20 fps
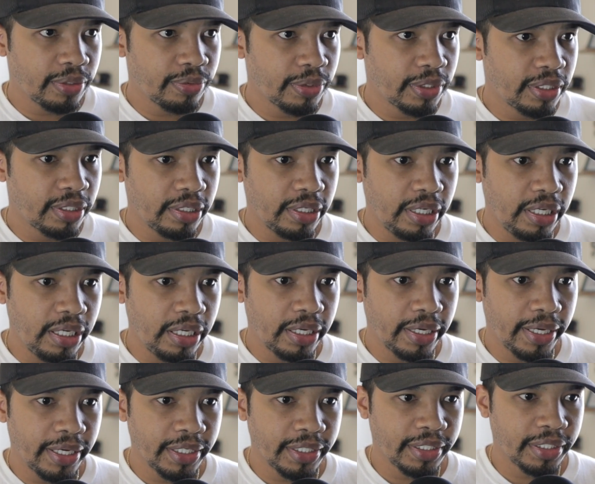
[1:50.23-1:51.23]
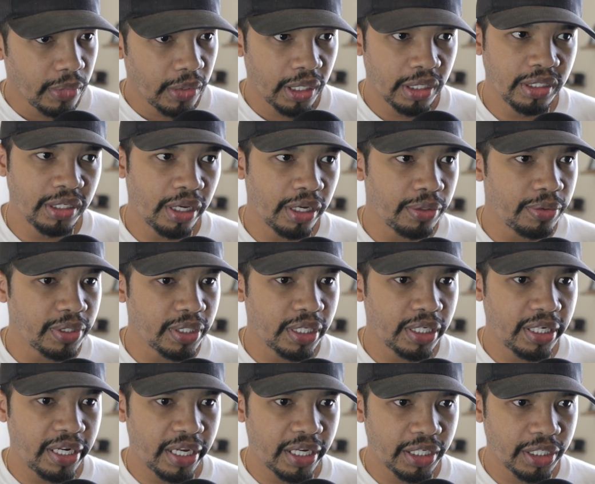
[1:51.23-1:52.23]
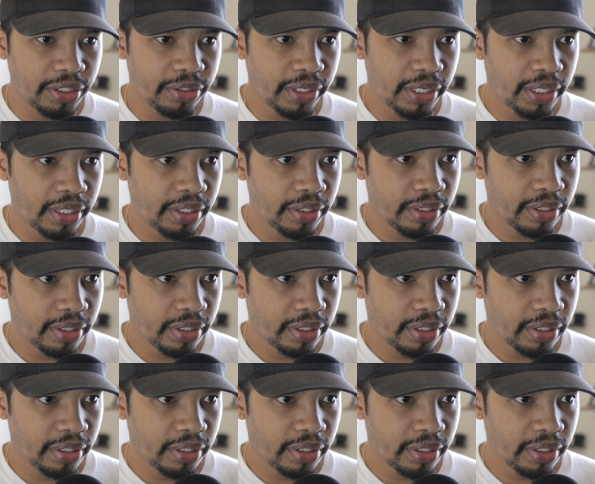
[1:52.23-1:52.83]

was the ES. Saw it was in a downtrend.